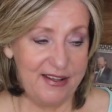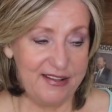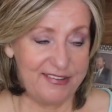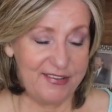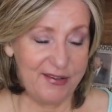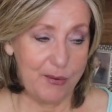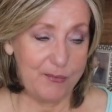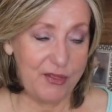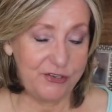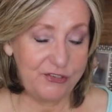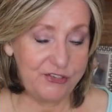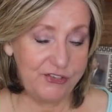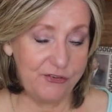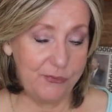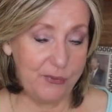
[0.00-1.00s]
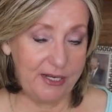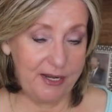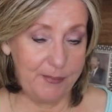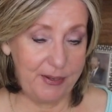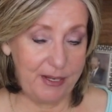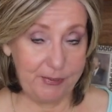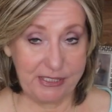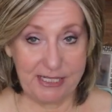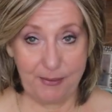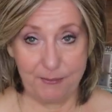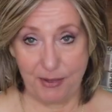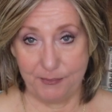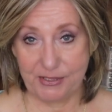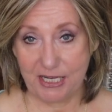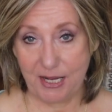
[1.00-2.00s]
So I'm not too sure if we're going to be able to get
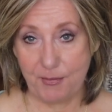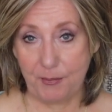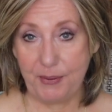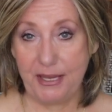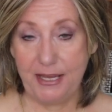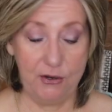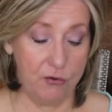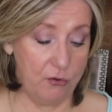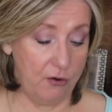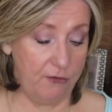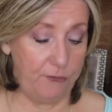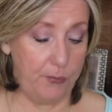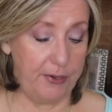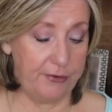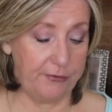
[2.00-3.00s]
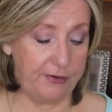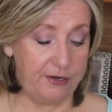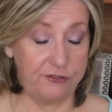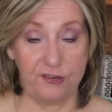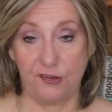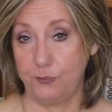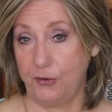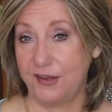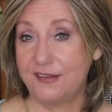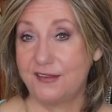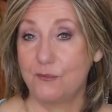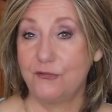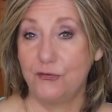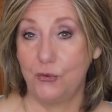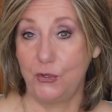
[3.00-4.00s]
Mom to come up here or if we're going to just bring
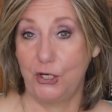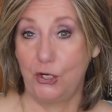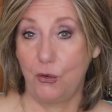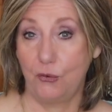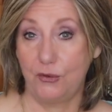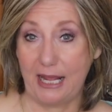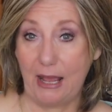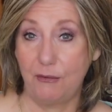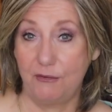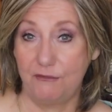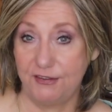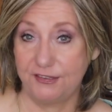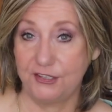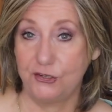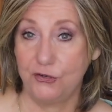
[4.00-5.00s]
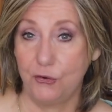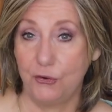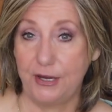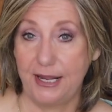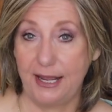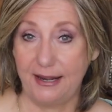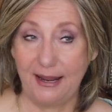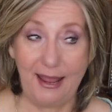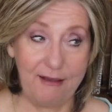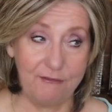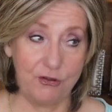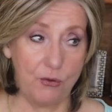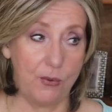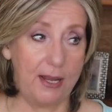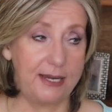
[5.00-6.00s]
some food and go down and visit her yet. I
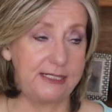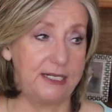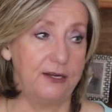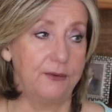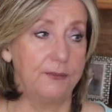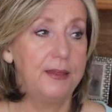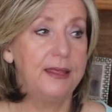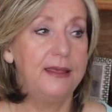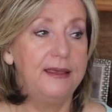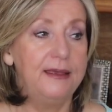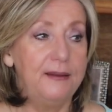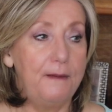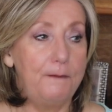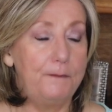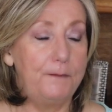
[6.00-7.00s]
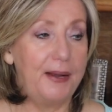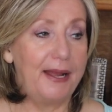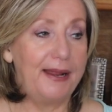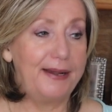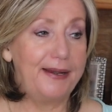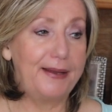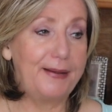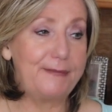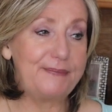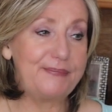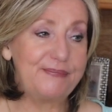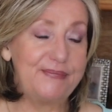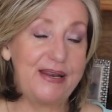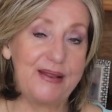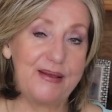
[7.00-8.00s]
have no idea. But, um,
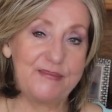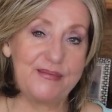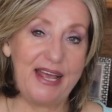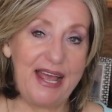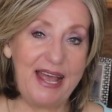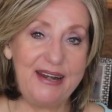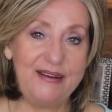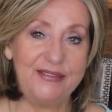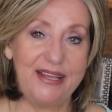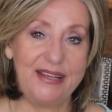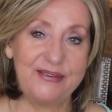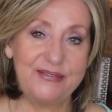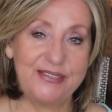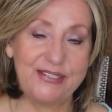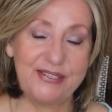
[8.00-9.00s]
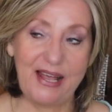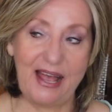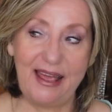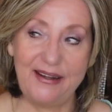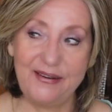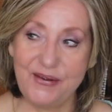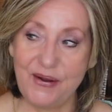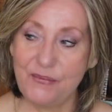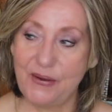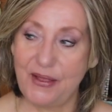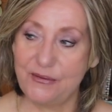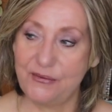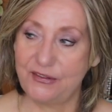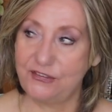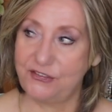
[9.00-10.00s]
but I'm kind of like, I don't know
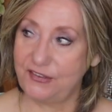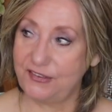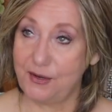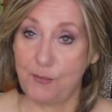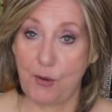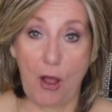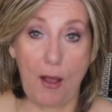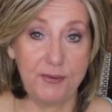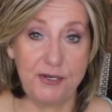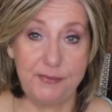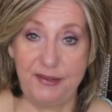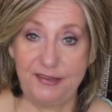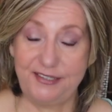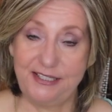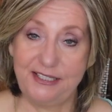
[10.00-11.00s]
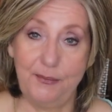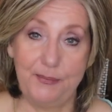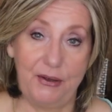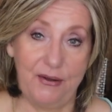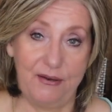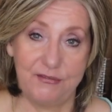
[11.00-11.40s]
whether it's just I'm optimistic about